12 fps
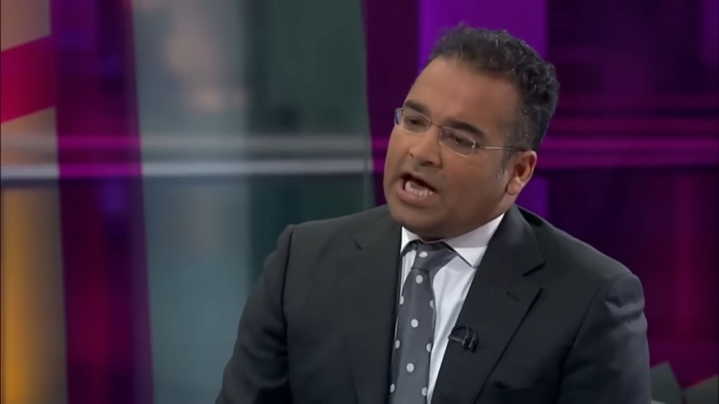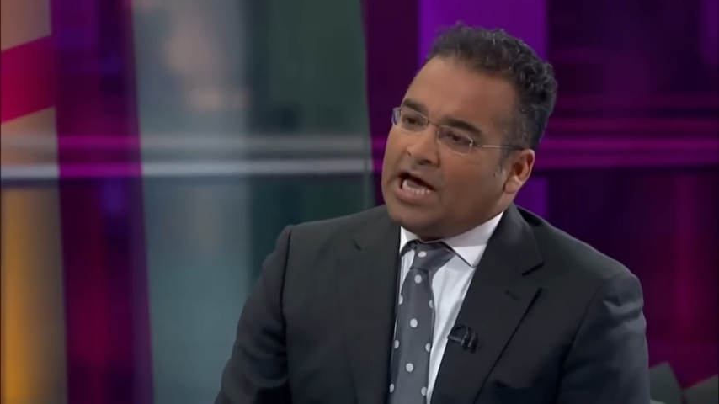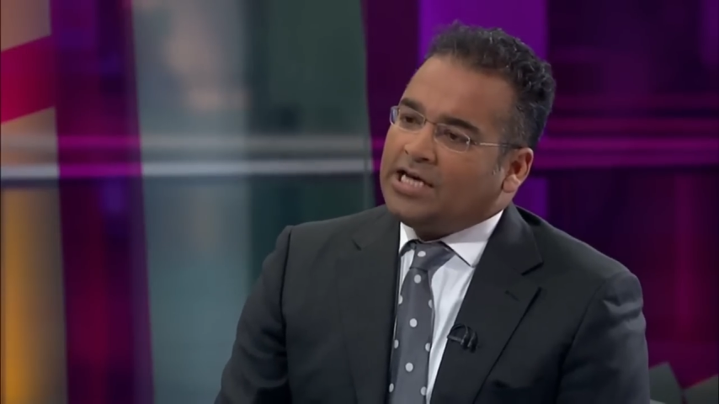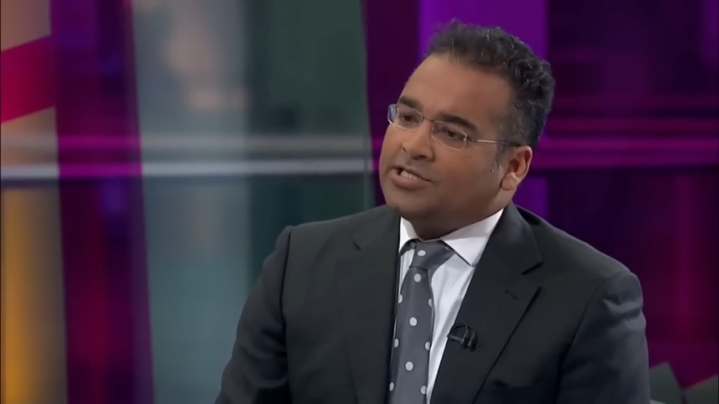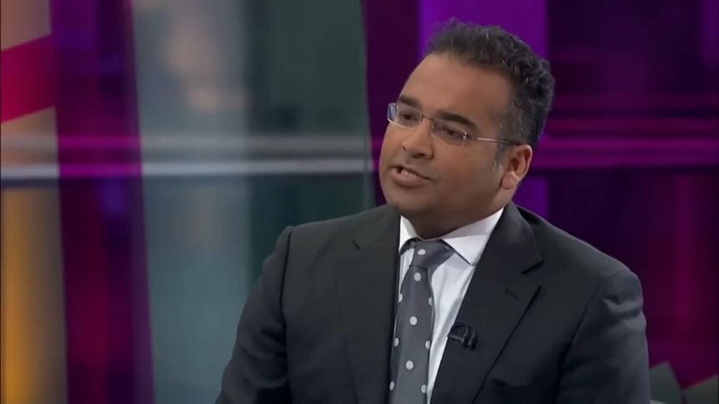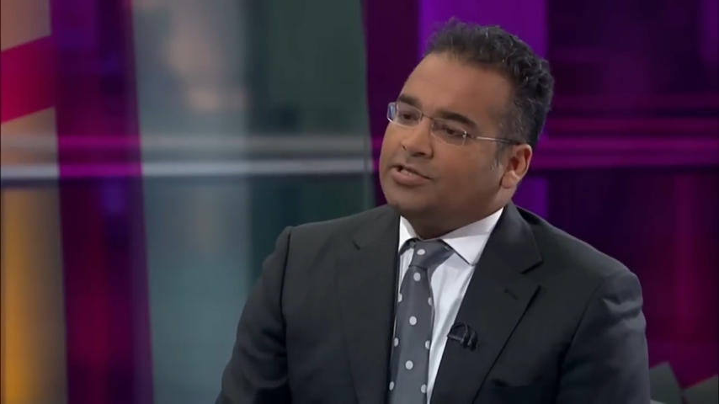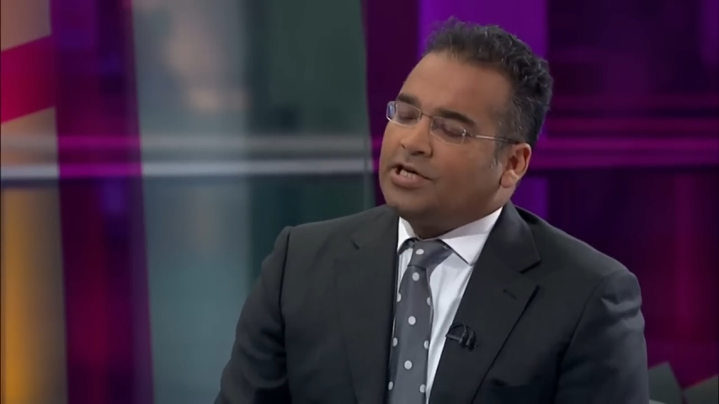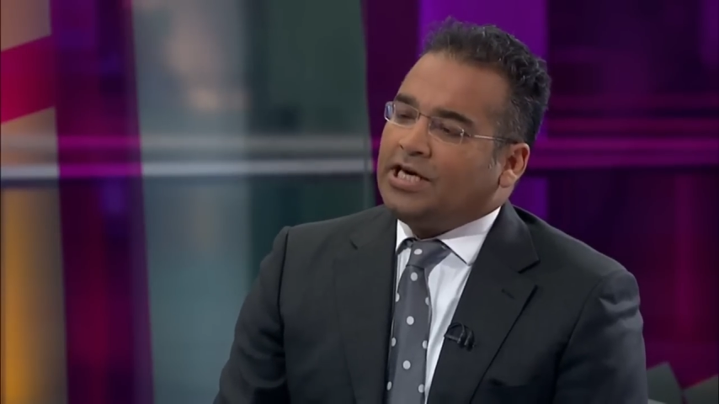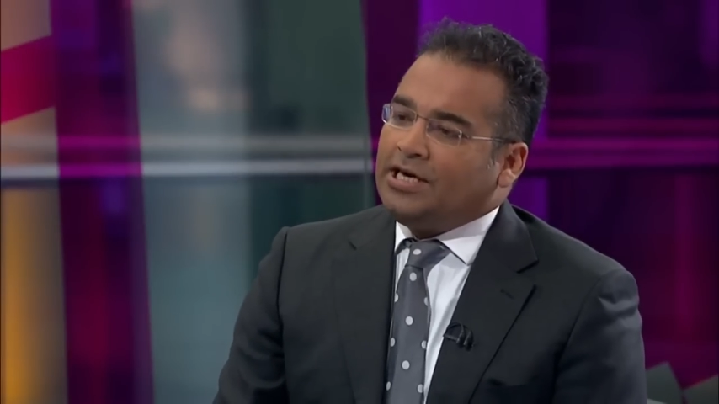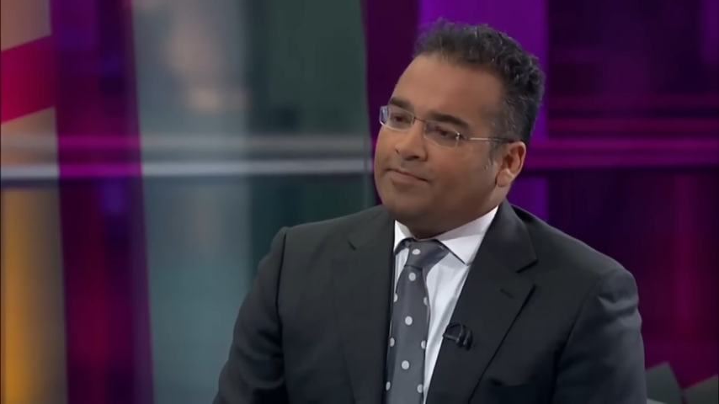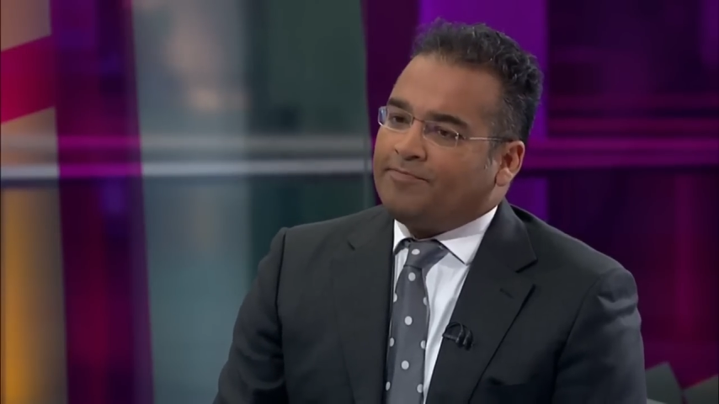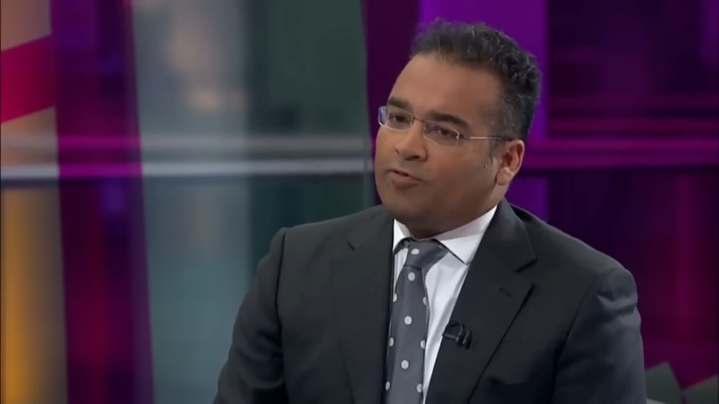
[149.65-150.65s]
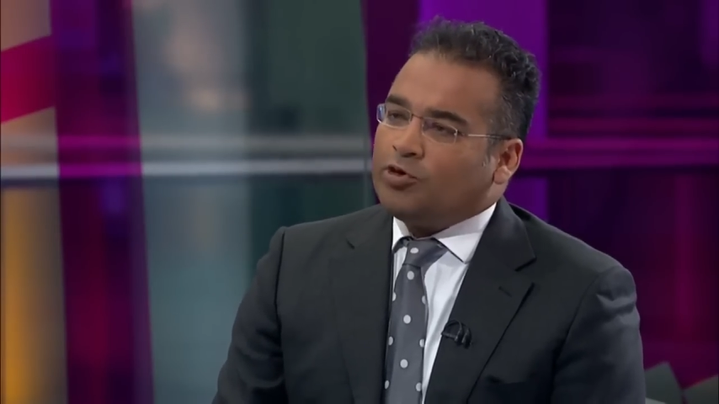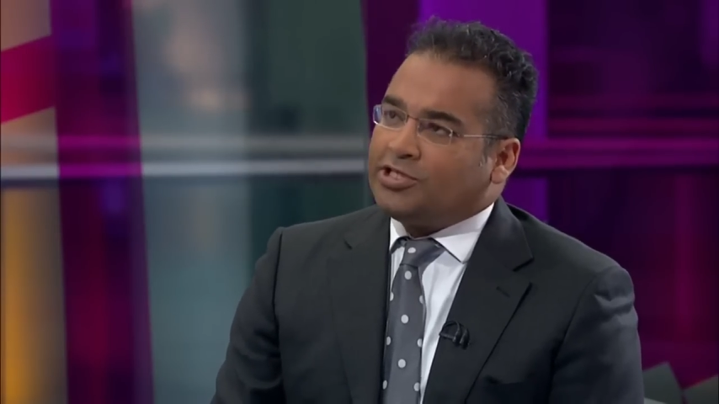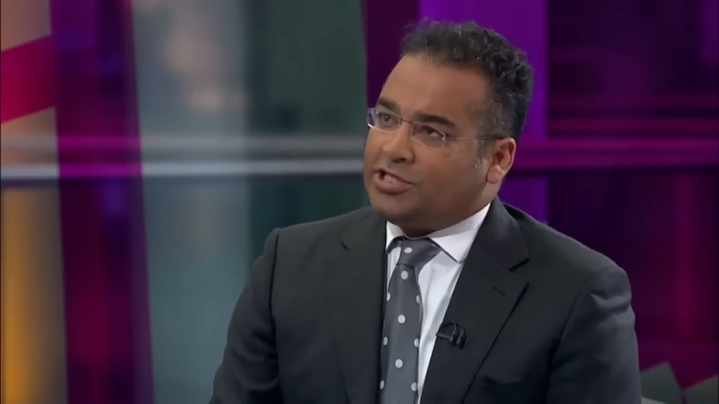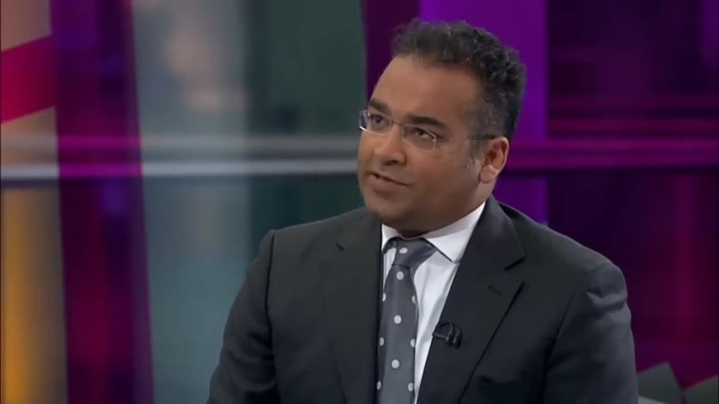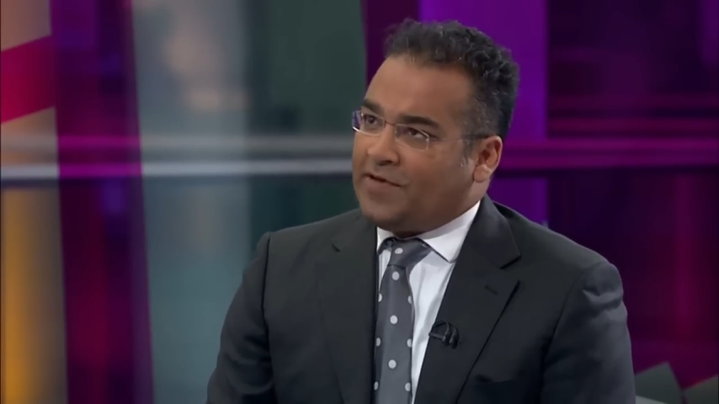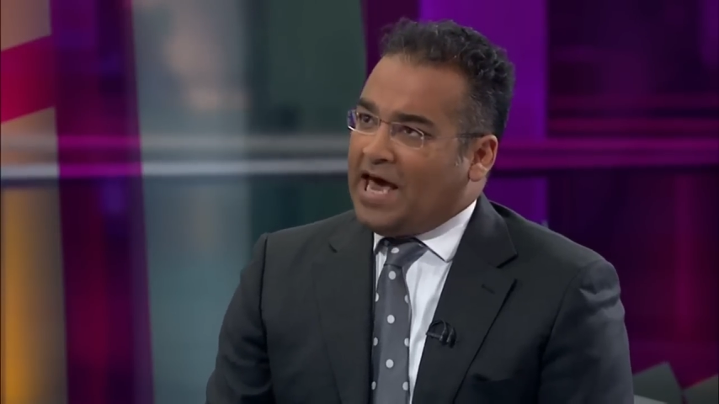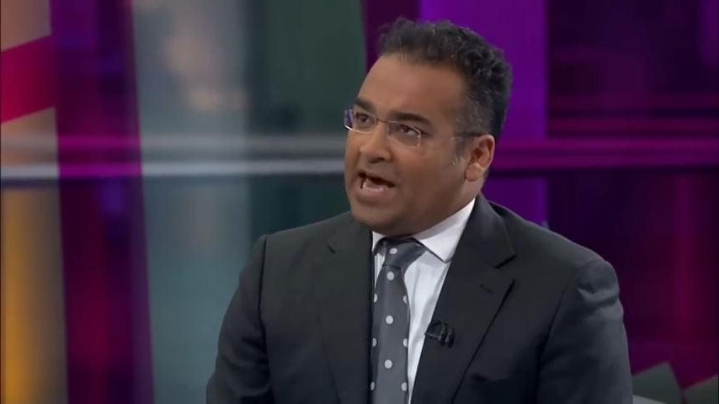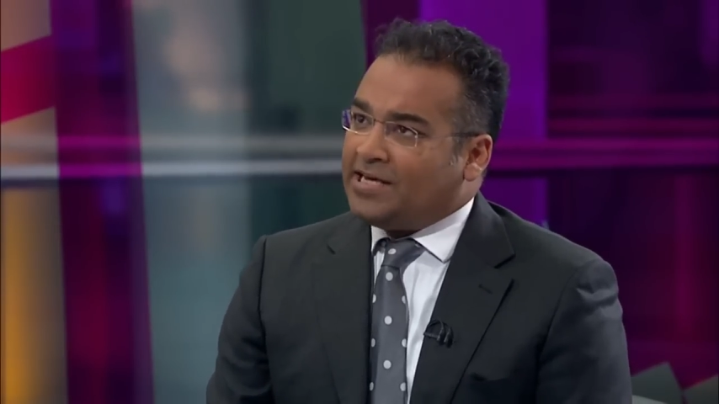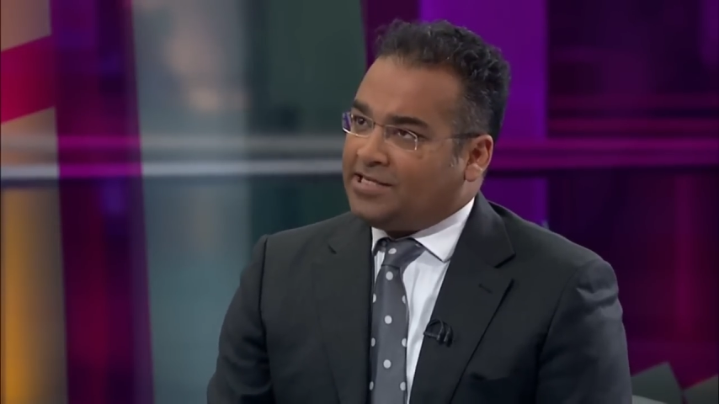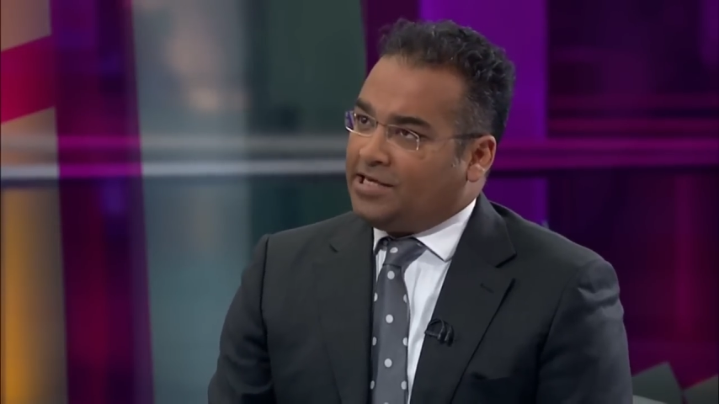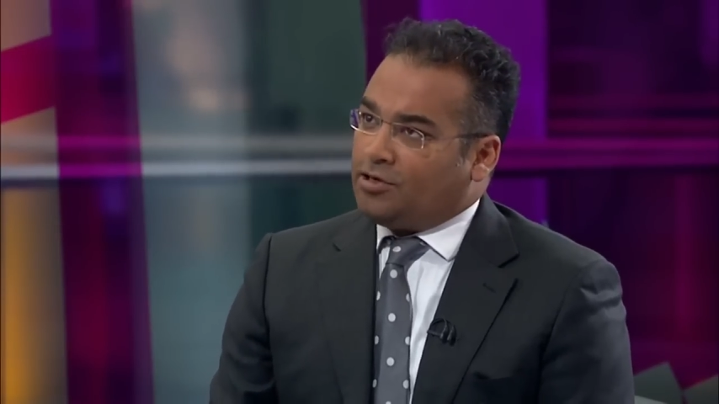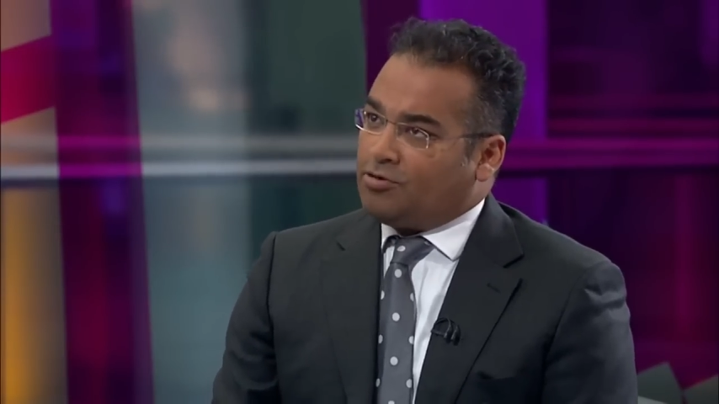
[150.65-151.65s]
as the voices for
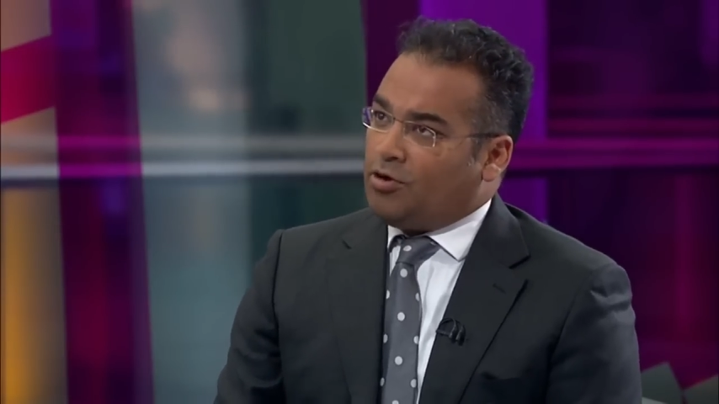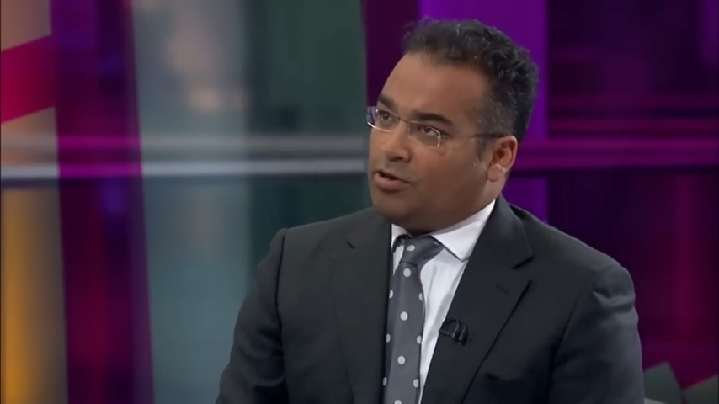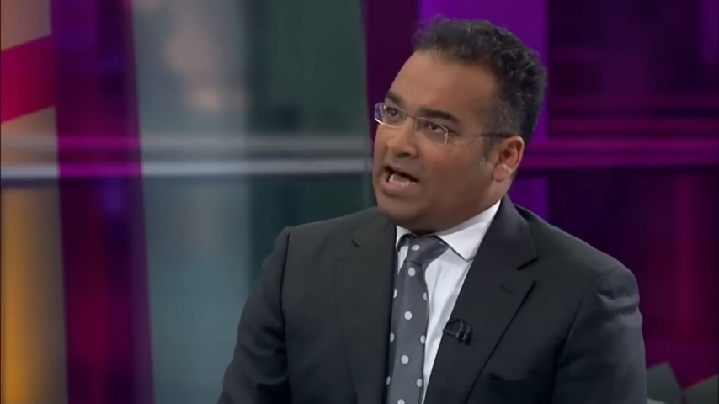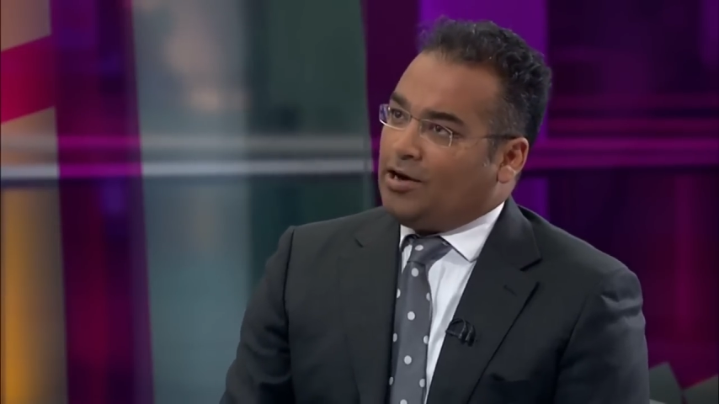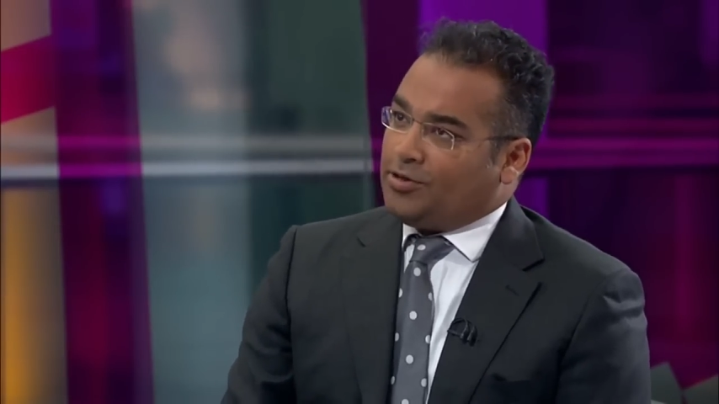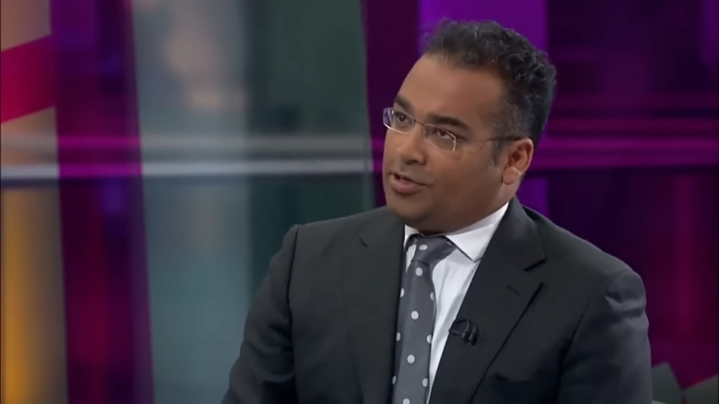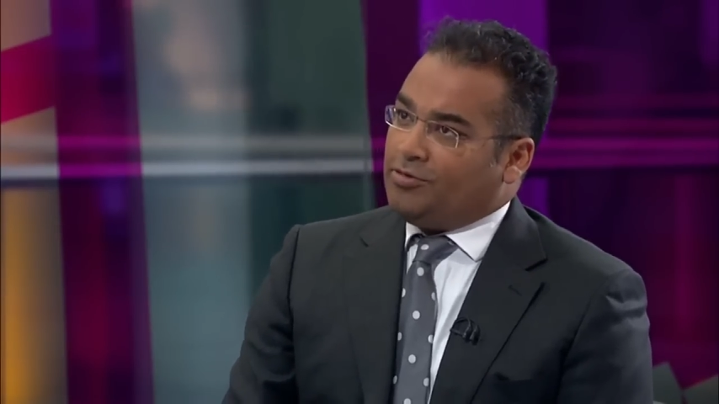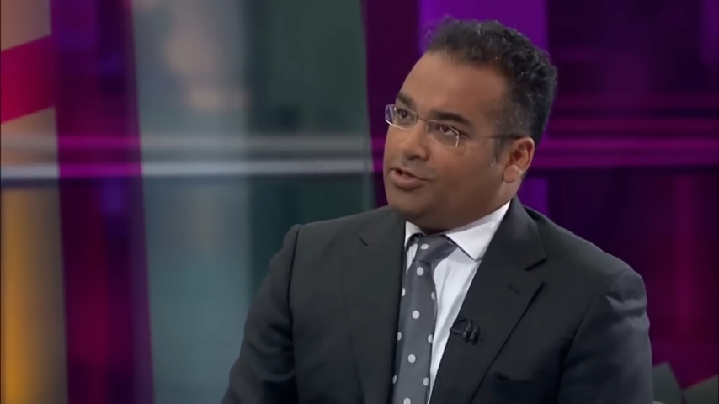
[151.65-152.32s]
exit grow louder